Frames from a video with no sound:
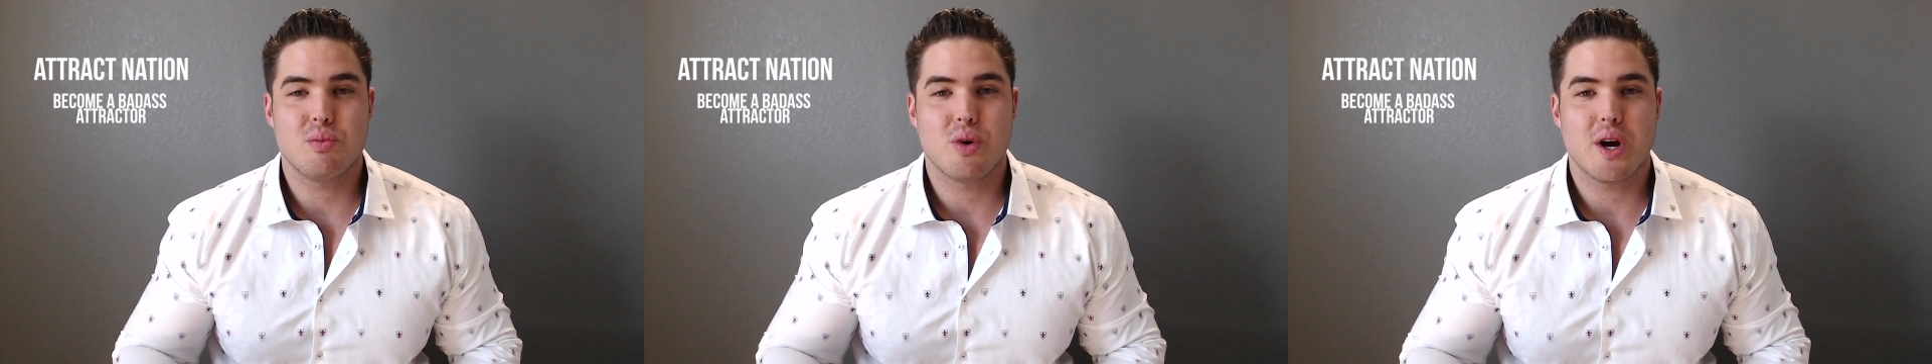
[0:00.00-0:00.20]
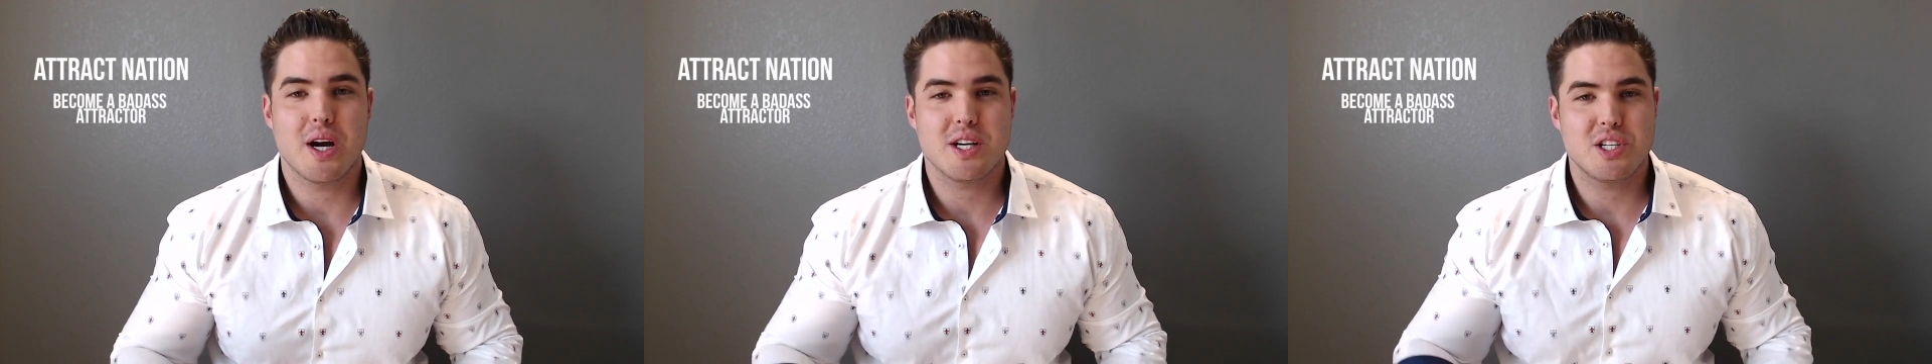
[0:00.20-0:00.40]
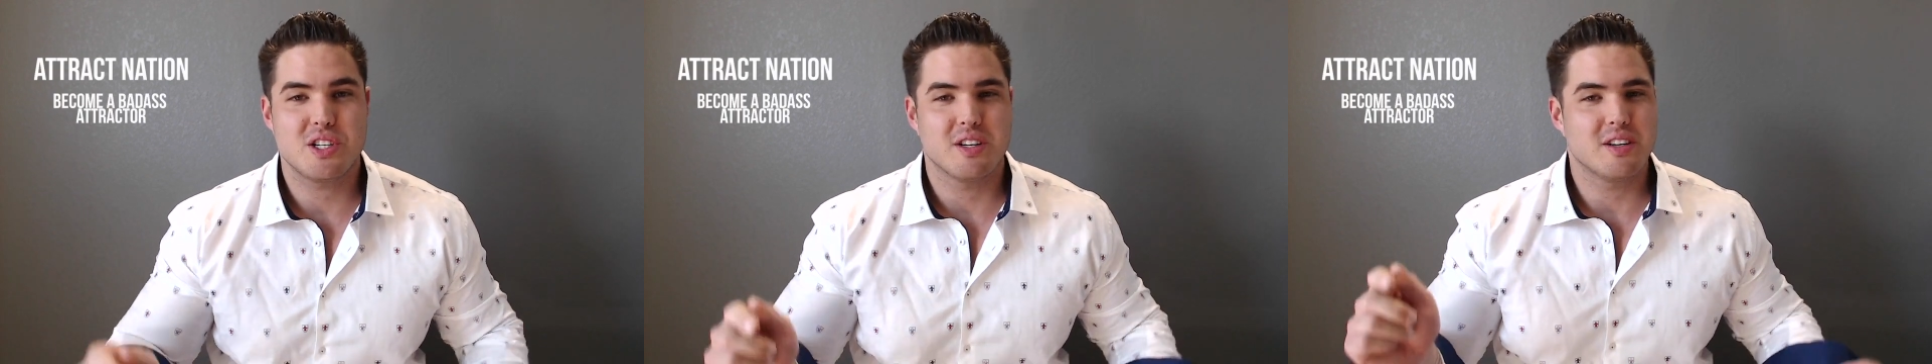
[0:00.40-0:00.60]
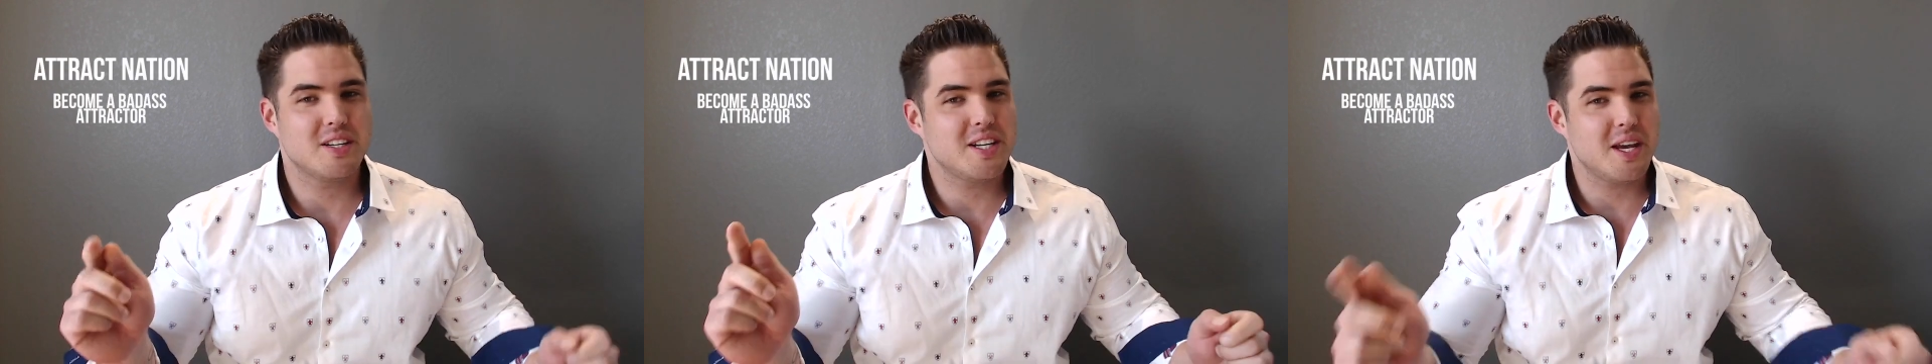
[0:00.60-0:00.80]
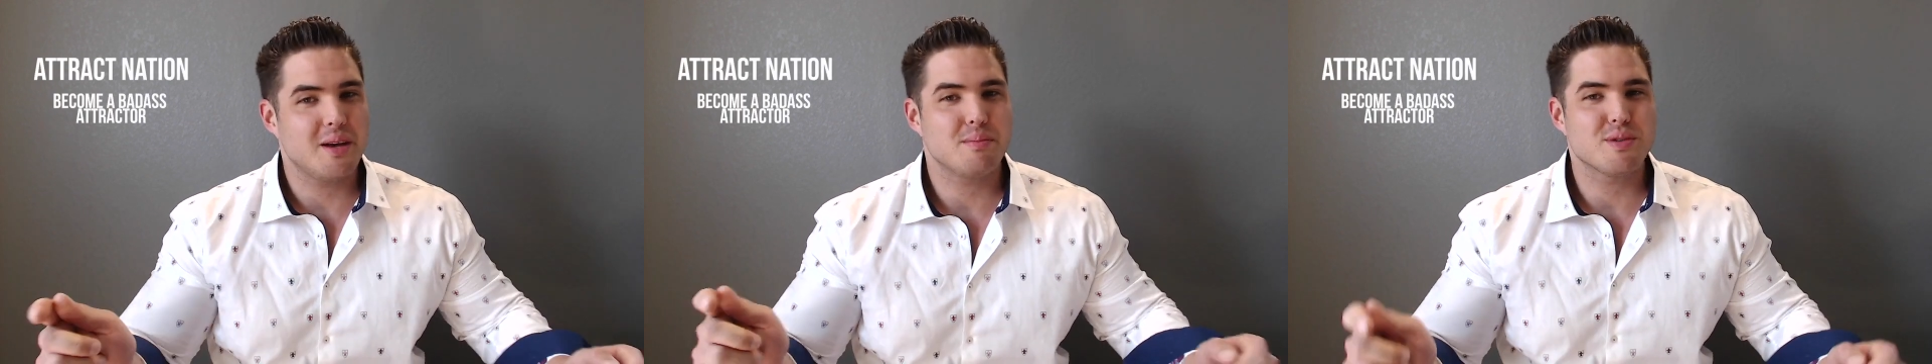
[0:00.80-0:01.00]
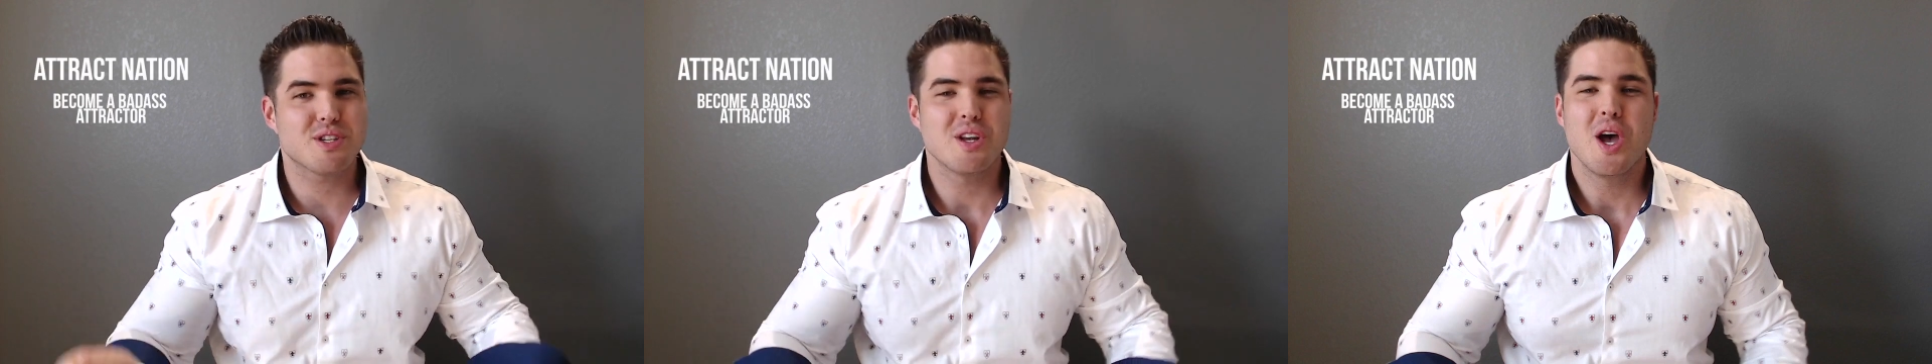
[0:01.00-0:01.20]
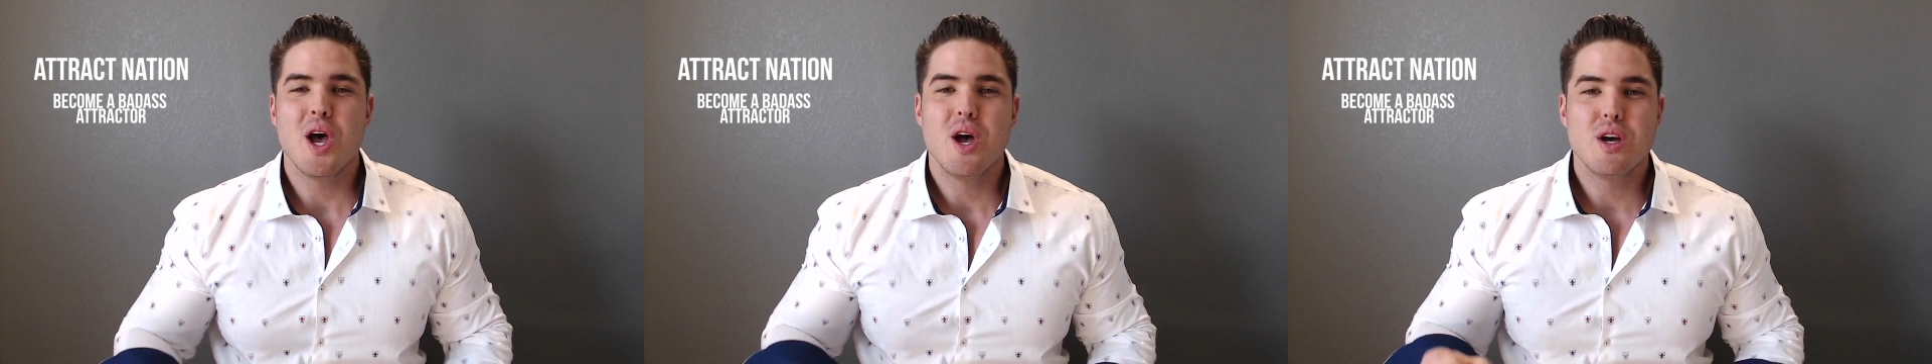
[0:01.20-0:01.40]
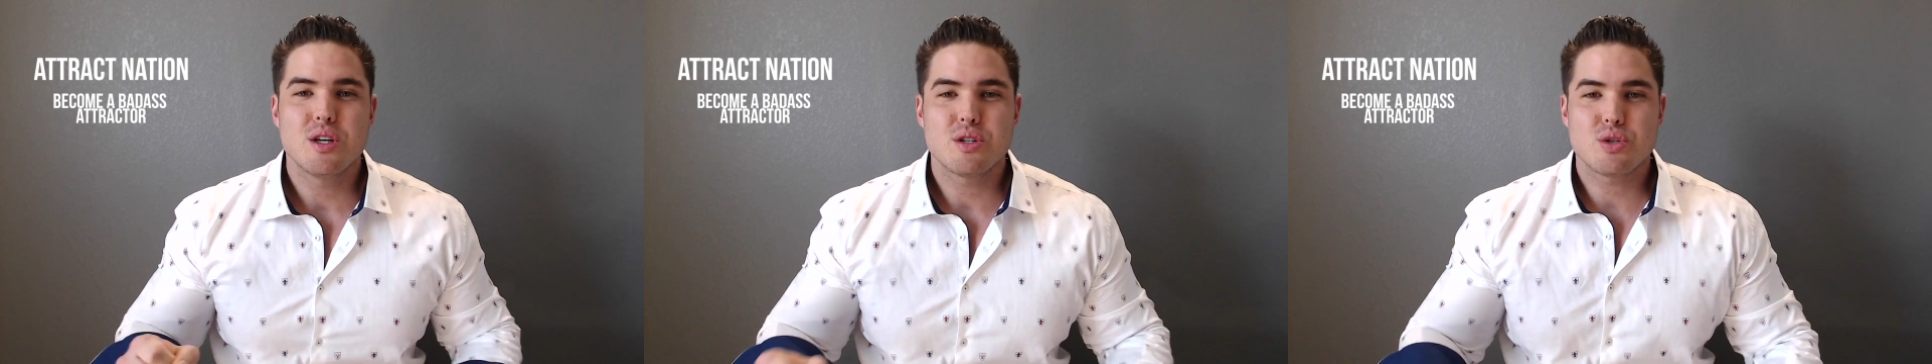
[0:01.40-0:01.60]
where I share tips,
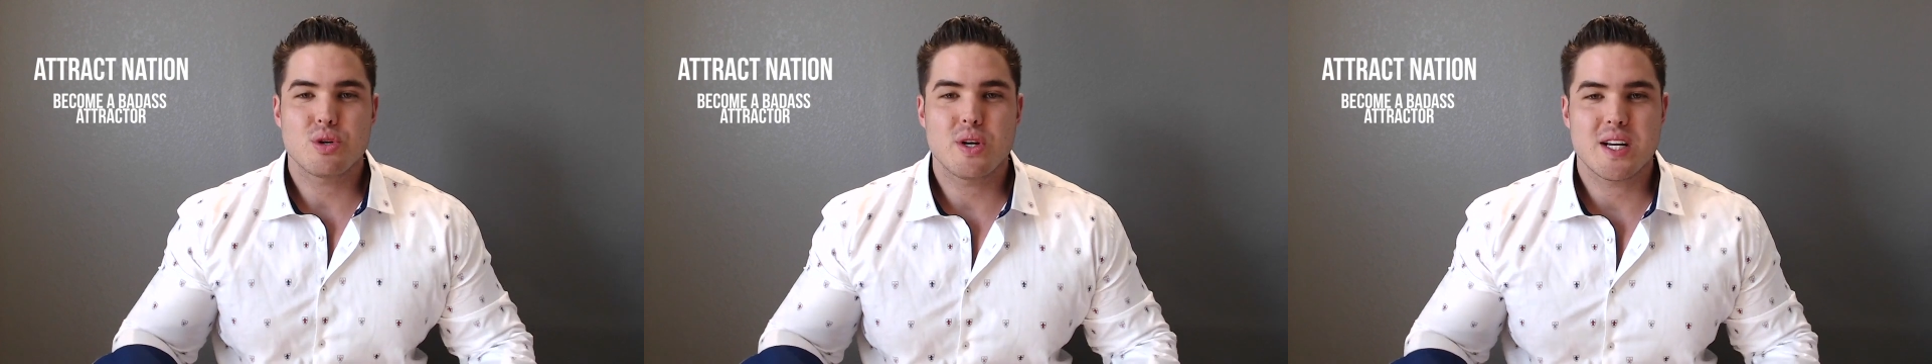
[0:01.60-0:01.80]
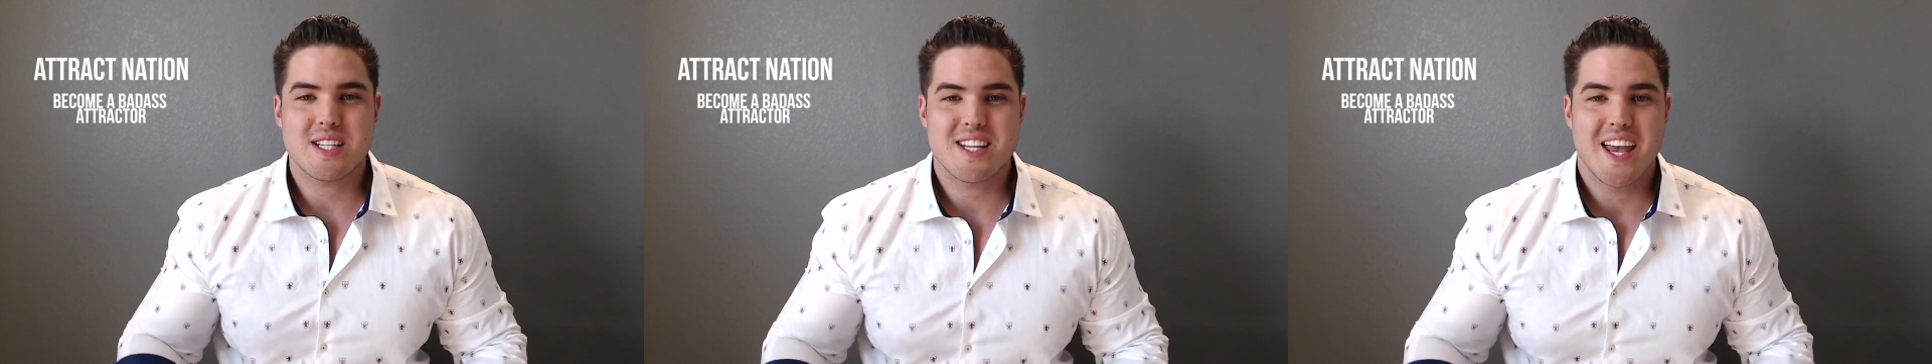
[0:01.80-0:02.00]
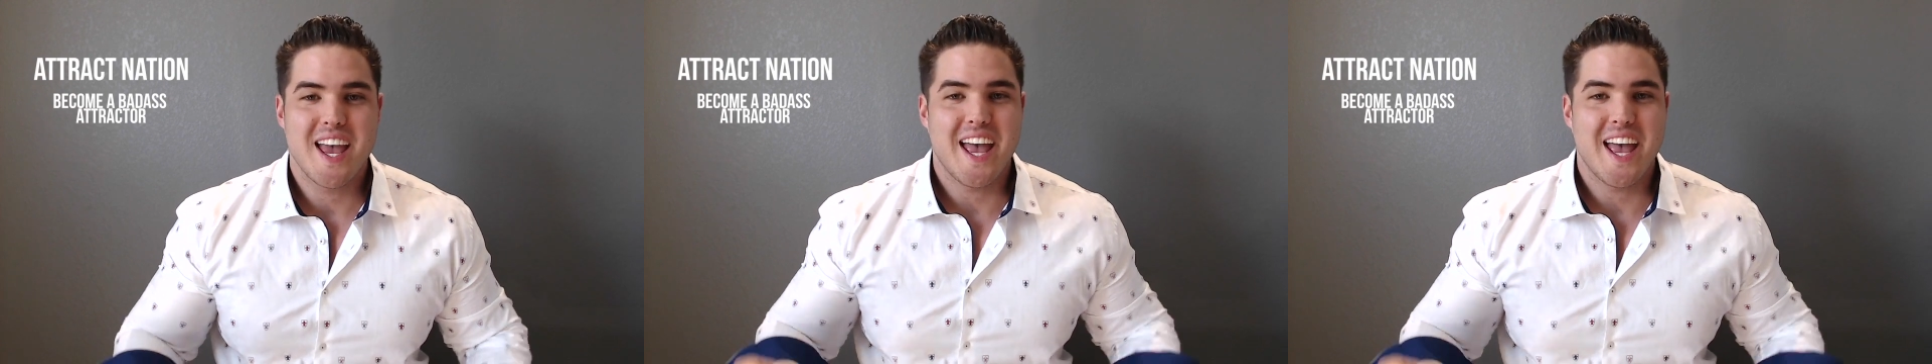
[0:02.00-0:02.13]
tricks,